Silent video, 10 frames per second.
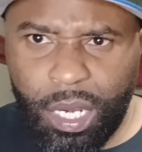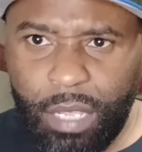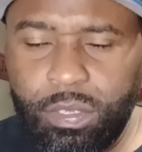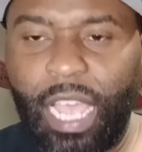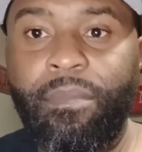He
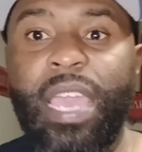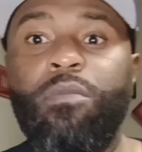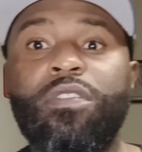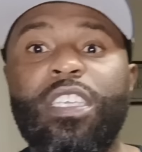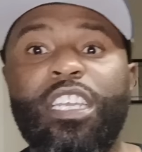was like, man, he
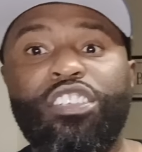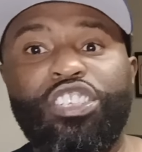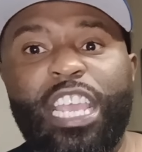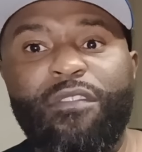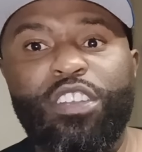was in there
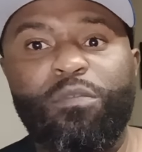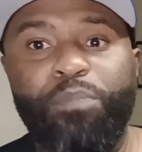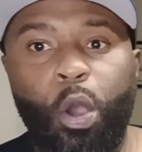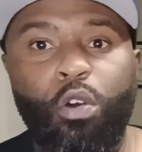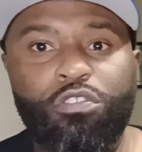shaving his
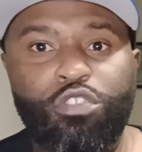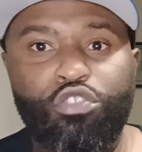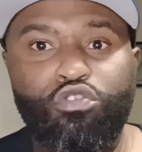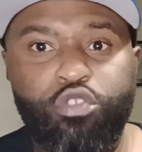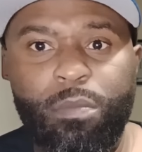balls with your
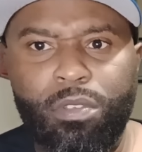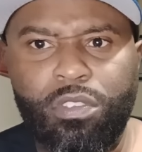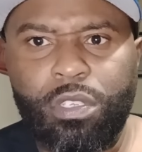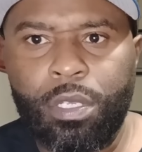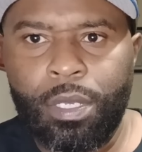trimmers.